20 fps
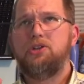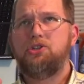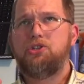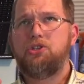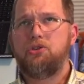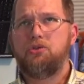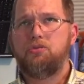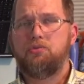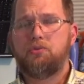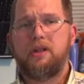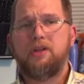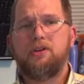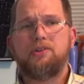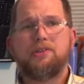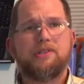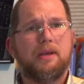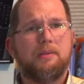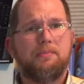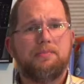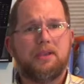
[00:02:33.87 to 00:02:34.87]
to render
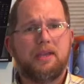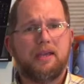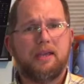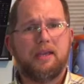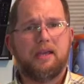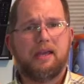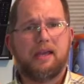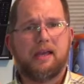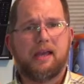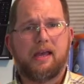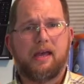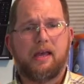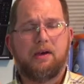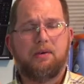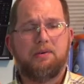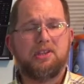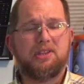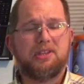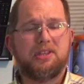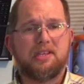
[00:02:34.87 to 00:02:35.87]
something
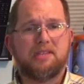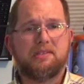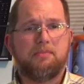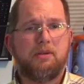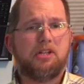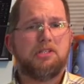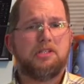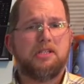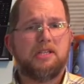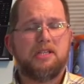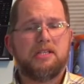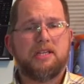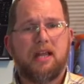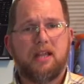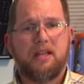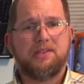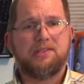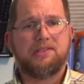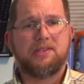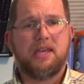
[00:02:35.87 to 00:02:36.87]
with as much
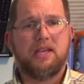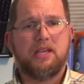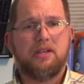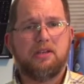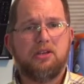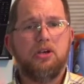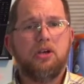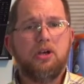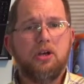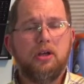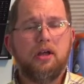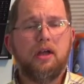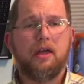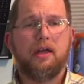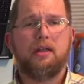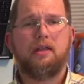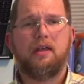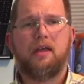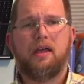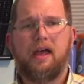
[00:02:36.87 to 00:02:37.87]
detail as they
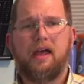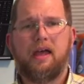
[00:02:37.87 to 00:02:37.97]
could,